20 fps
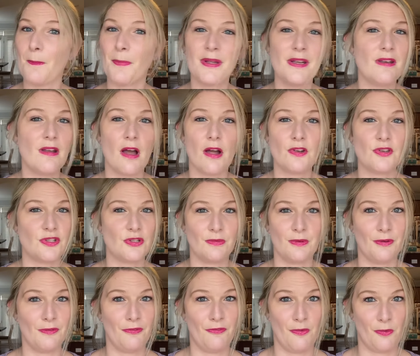but not do
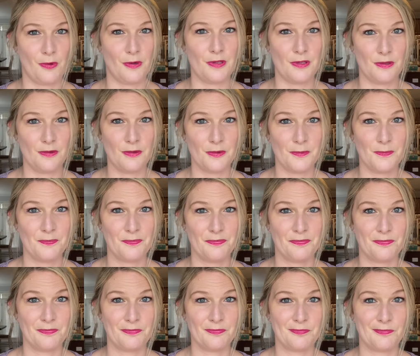it for you?
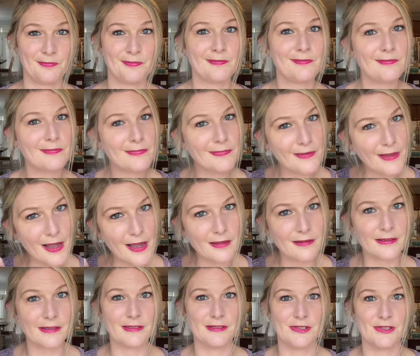
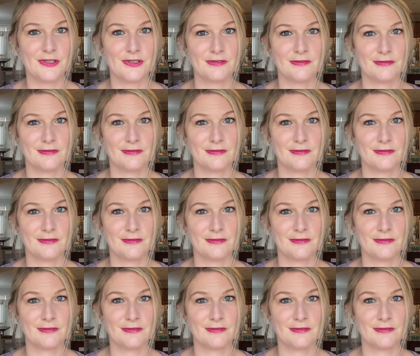knowledge.